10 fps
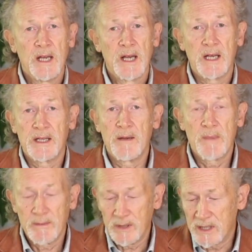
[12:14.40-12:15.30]
and there
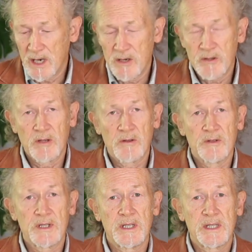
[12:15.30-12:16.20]
may be dietary
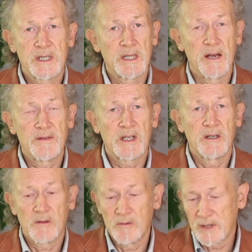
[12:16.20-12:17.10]
causes, lifestyle
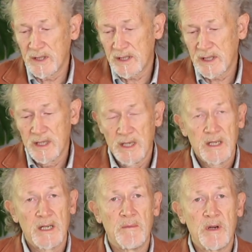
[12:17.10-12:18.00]
causes,
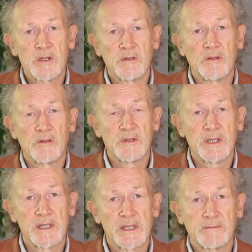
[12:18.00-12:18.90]
emotional
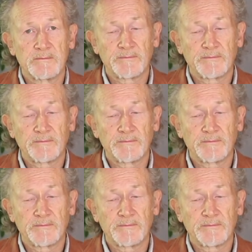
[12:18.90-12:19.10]
causes,